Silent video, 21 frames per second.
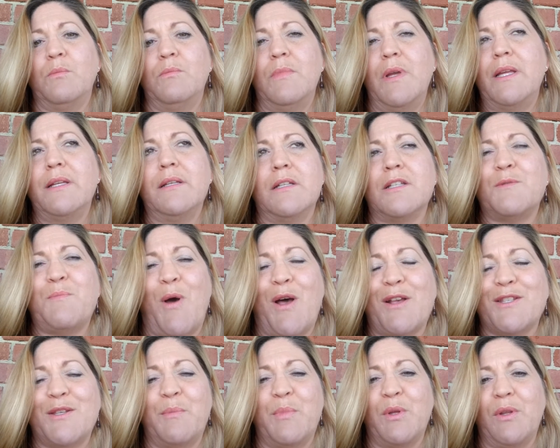endless
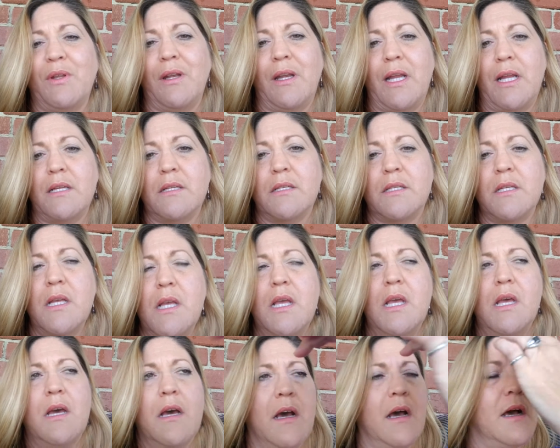possibilities,
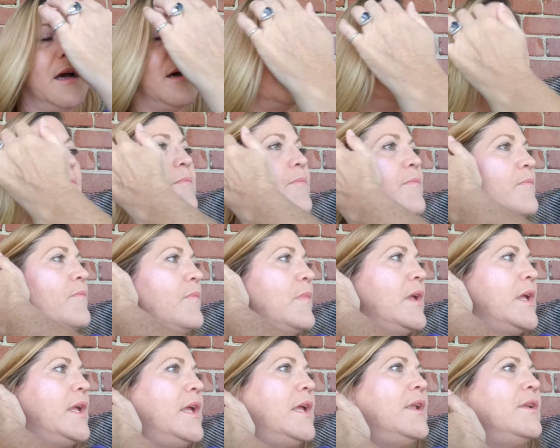
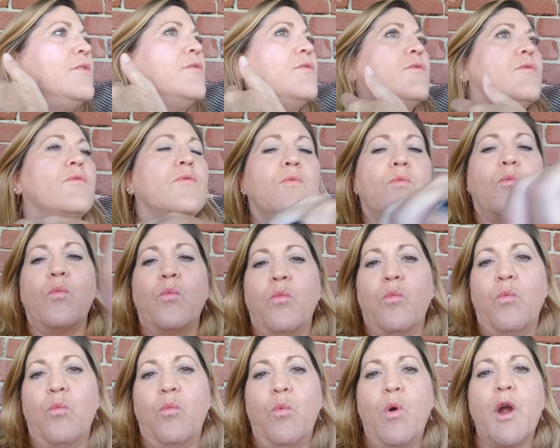and
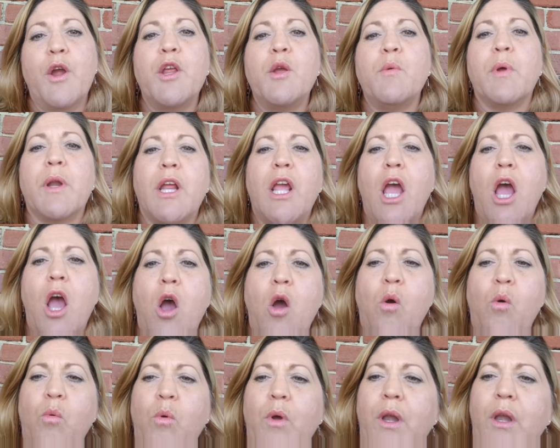where you want to
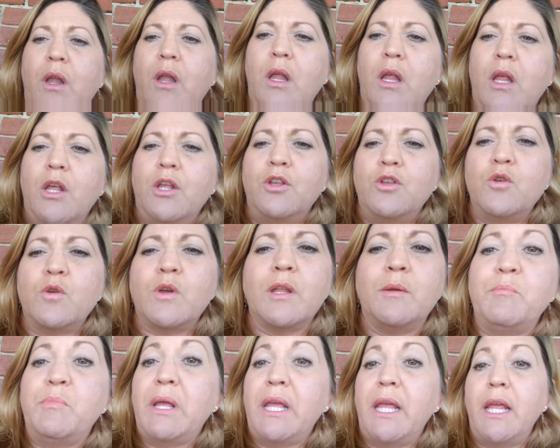go, and you
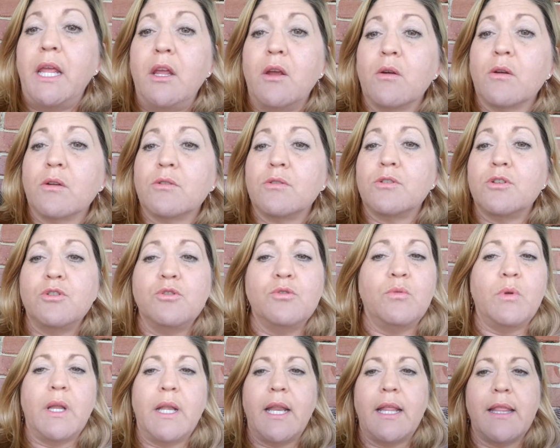can be or
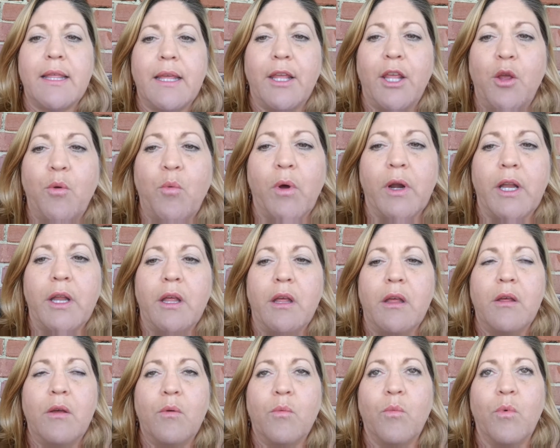do anything you want
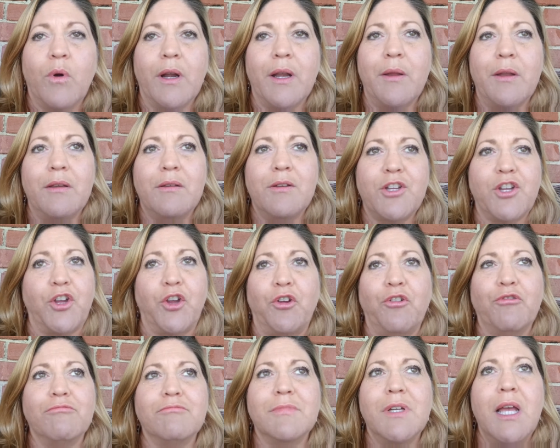to
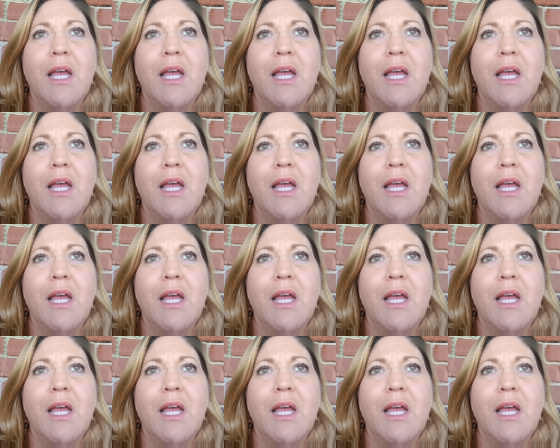do.